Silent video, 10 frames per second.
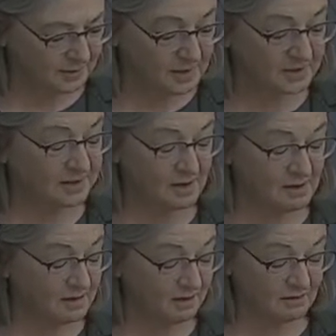I
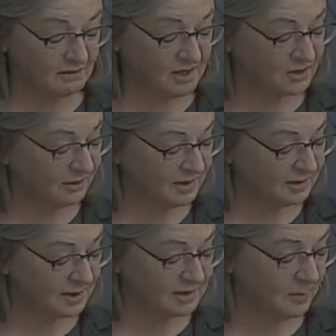stared
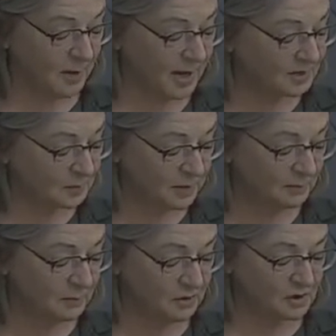incredulous as it passed me
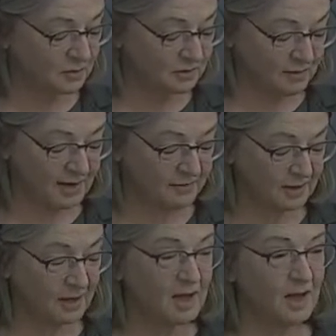to merge with
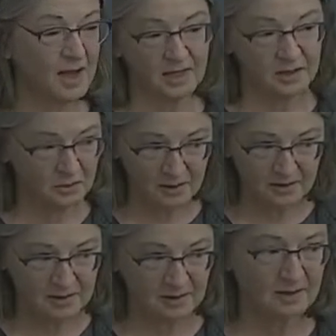traffic headed
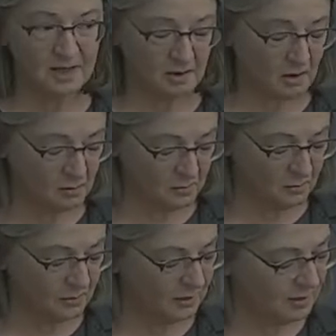towards Toledo.
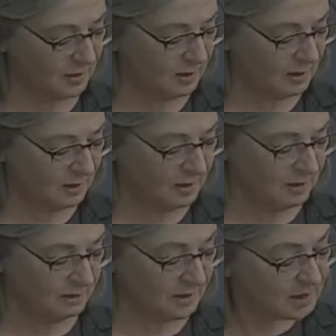
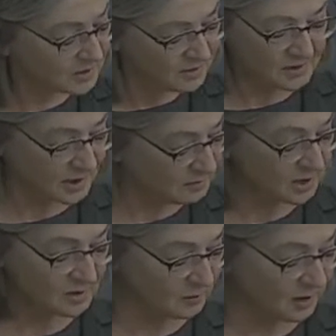These are the
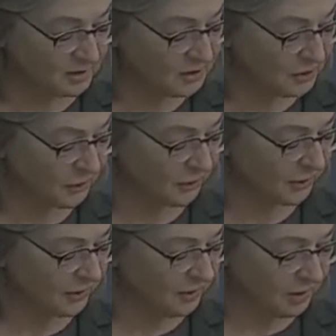subjects we
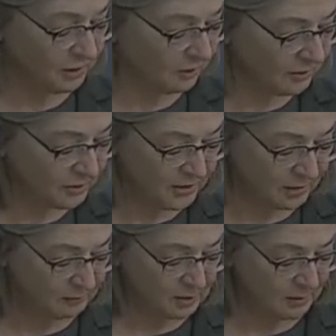endure in order
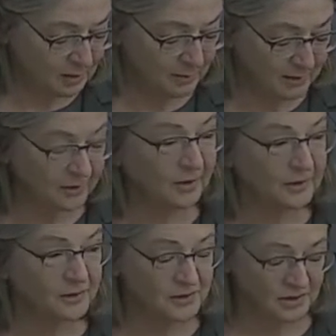that we may better
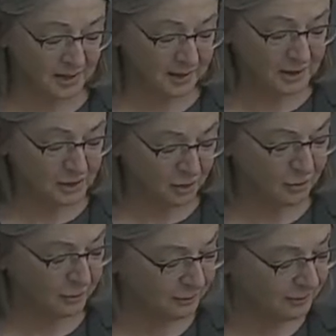understand each
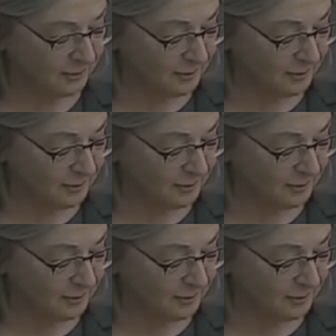other.